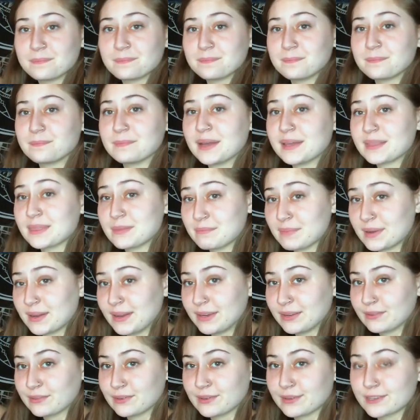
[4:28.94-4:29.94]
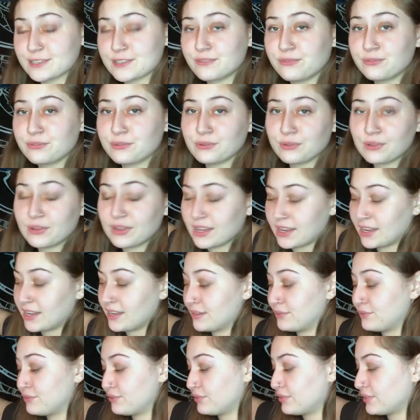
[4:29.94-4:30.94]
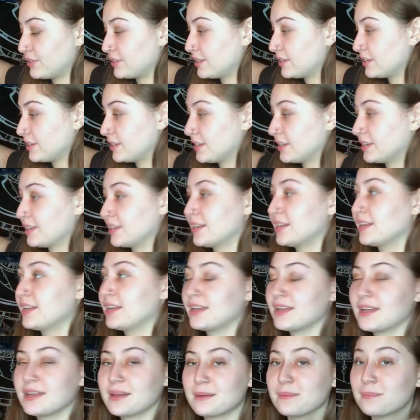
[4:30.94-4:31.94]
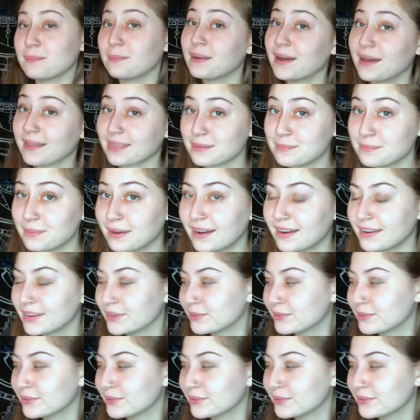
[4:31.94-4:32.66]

Bath & Body Works, full of Bath & Body